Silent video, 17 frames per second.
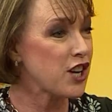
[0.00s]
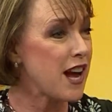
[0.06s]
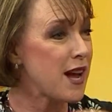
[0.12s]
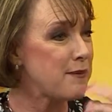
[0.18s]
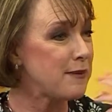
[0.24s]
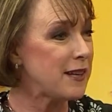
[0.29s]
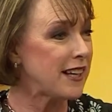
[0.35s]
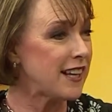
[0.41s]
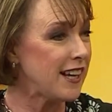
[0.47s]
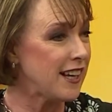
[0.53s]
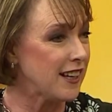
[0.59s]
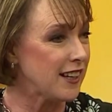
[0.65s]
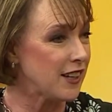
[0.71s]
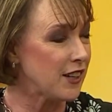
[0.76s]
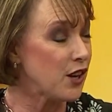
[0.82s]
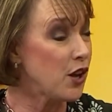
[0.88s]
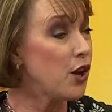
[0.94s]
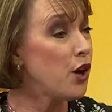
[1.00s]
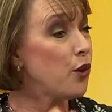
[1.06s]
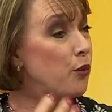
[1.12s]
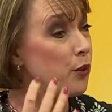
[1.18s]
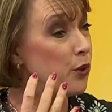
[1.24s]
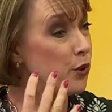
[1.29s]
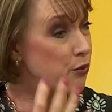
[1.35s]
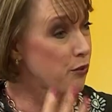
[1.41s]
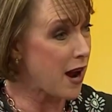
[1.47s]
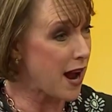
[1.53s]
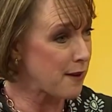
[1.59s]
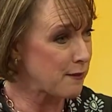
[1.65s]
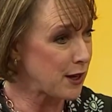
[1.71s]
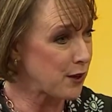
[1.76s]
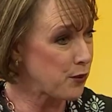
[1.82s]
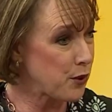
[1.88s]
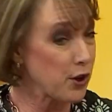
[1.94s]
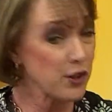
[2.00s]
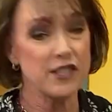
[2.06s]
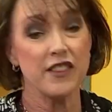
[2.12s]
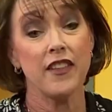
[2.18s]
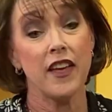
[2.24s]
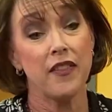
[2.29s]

chiming in with rhyming words,